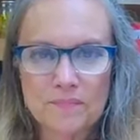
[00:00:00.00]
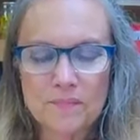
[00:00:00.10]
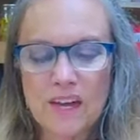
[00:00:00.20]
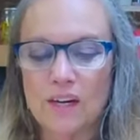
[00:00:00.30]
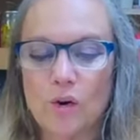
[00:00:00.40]

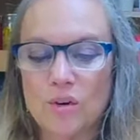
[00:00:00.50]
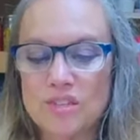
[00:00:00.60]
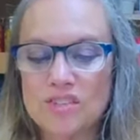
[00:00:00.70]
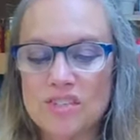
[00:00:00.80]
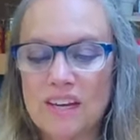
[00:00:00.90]
And of course,
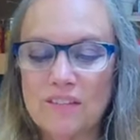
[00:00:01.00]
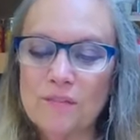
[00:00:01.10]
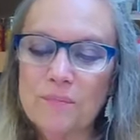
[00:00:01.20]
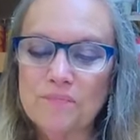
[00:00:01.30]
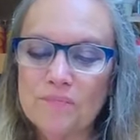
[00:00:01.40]
instead
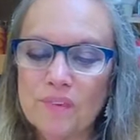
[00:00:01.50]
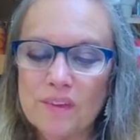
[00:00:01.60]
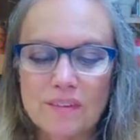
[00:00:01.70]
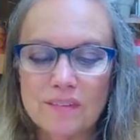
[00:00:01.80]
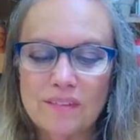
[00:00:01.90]
of,
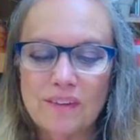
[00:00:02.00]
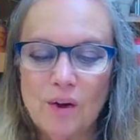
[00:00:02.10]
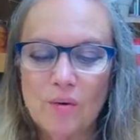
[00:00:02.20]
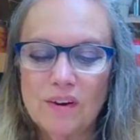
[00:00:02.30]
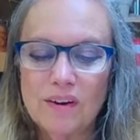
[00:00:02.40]
you
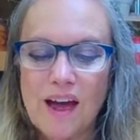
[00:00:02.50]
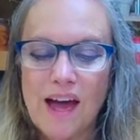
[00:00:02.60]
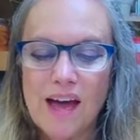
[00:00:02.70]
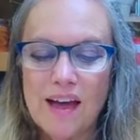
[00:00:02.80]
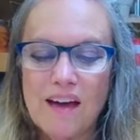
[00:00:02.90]
know,
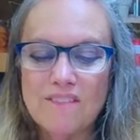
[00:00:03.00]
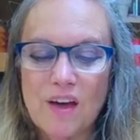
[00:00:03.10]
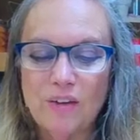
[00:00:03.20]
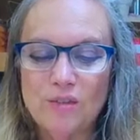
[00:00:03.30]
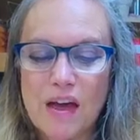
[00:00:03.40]
I, I
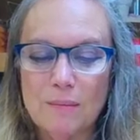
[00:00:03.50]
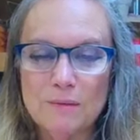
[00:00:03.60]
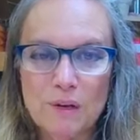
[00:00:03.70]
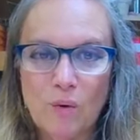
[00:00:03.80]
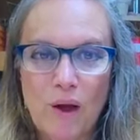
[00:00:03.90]
value time
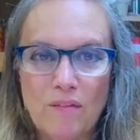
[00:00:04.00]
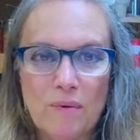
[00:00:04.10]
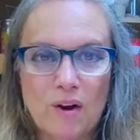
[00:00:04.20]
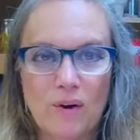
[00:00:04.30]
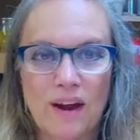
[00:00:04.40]
spent away from
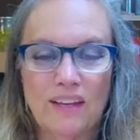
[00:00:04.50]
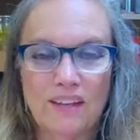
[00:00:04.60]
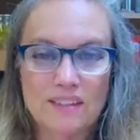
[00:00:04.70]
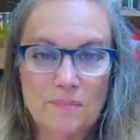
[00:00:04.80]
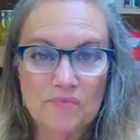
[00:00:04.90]
my
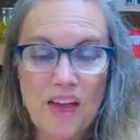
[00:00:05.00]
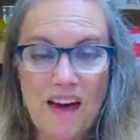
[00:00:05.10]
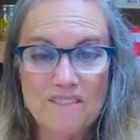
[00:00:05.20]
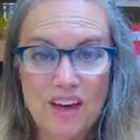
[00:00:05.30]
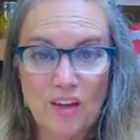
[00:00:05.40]
grandkids,
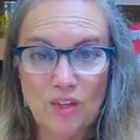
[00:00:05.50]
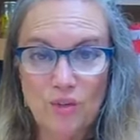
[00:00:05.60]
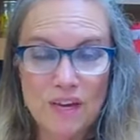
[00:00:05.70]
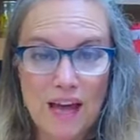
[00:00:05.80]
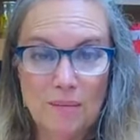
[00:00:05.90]
I
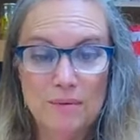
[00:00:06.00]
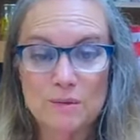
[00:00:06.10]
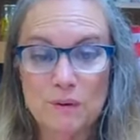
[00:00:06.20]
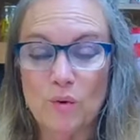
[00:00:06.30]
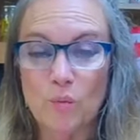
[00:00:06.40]
value time
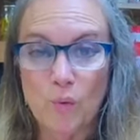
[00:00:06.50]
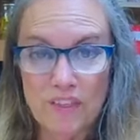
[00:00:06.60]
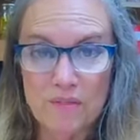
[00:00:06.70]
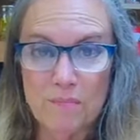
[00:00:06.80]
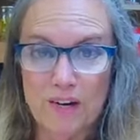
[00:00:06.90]
spent
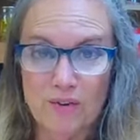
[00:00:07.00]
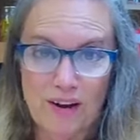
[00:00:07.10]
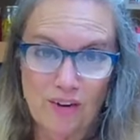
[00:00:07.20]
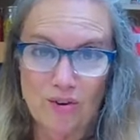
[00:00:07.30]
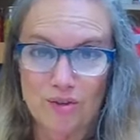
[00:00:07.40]
with my
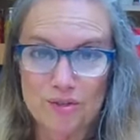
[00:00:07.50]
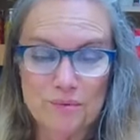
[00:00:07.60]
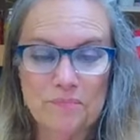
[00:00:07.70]
granddaughters.